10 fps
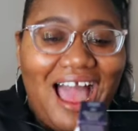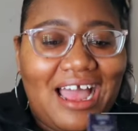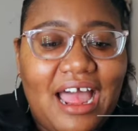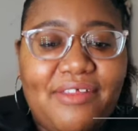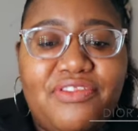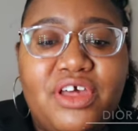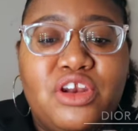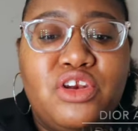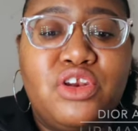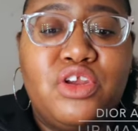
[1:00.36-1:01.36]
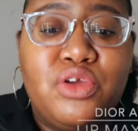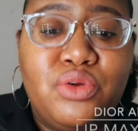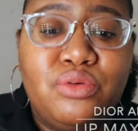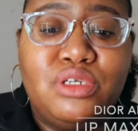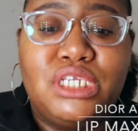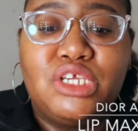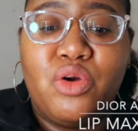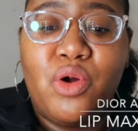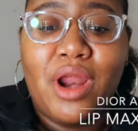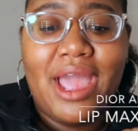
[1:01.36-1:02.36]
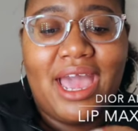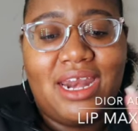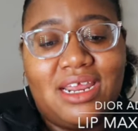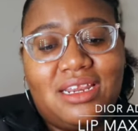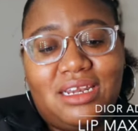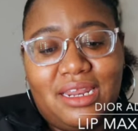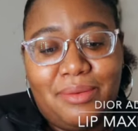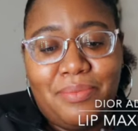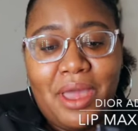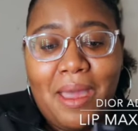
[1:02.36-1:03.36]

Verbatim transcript: I got the new Dior Addict Lip